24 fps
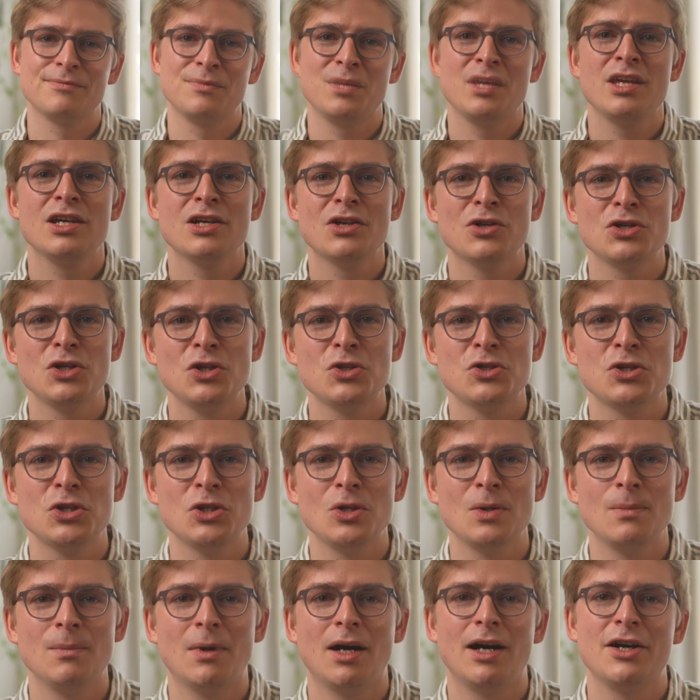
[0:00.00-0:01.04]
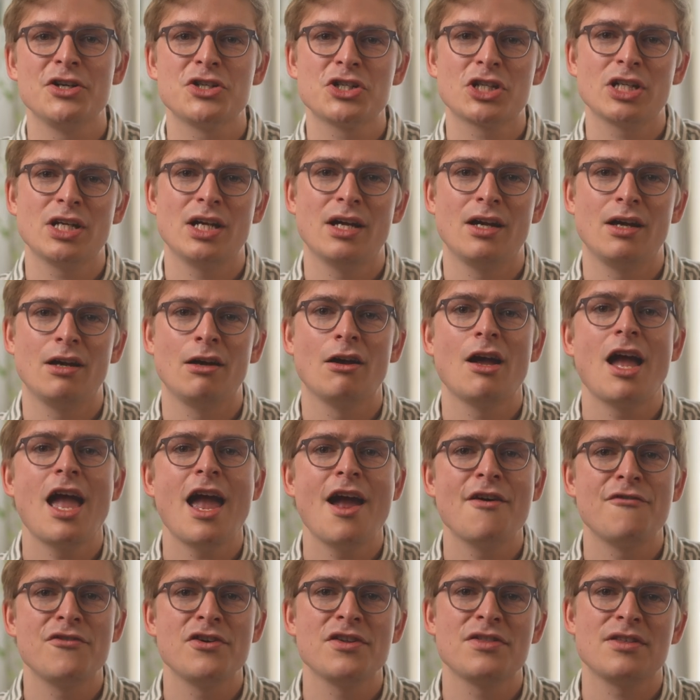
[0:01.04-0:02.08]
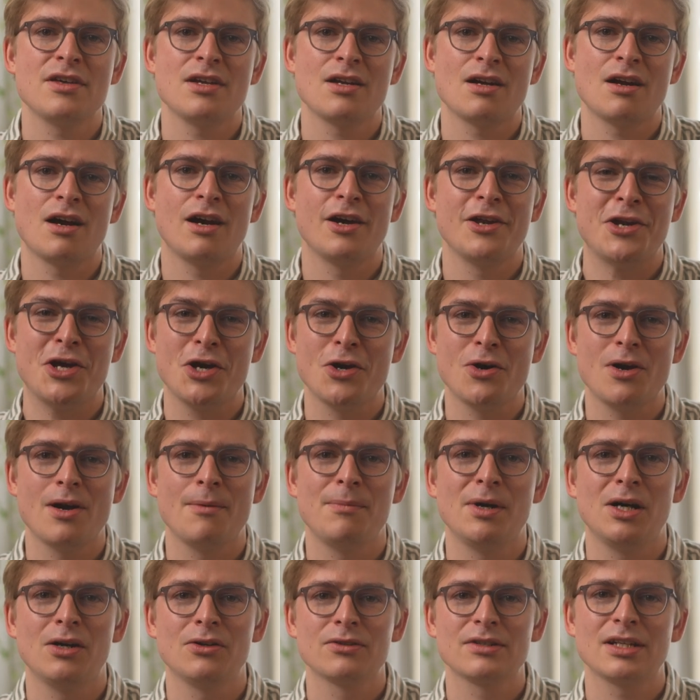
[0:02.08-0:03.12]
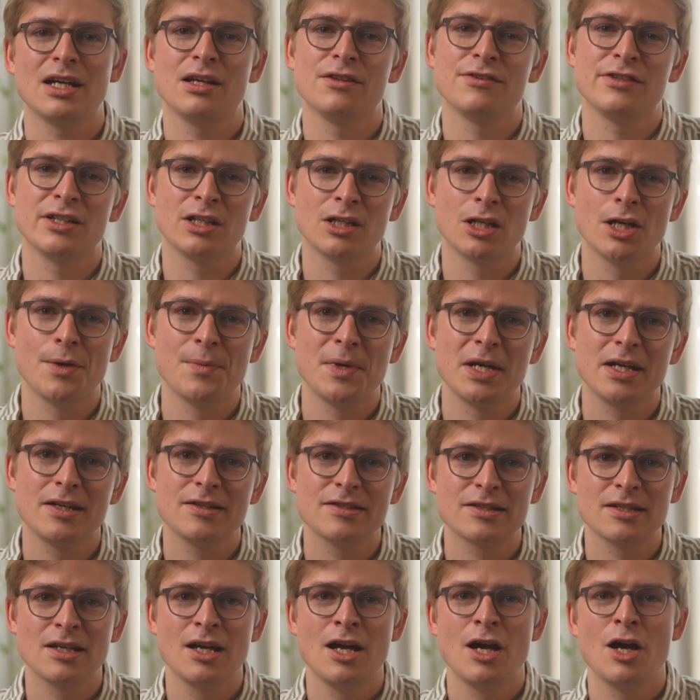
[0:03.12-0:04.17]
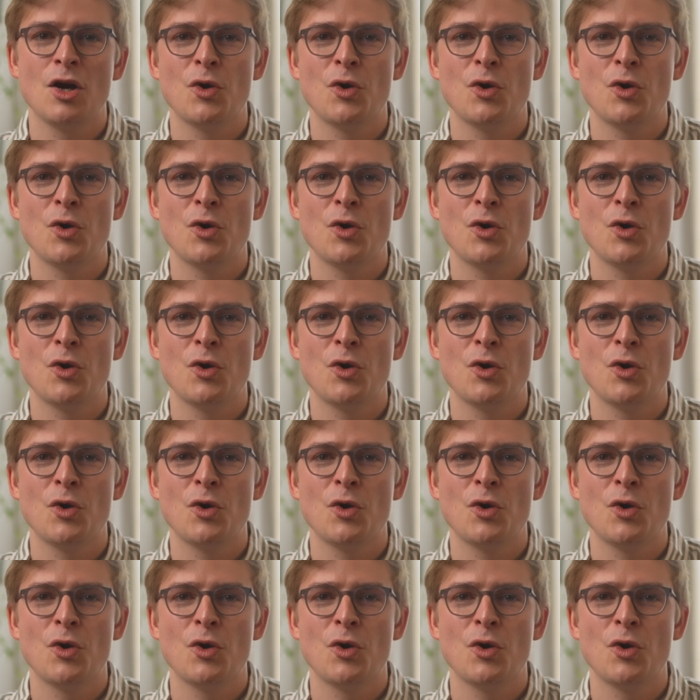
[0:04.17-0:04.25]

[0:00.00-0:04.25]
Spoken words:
Here on YouTube, I share everything I know about health economics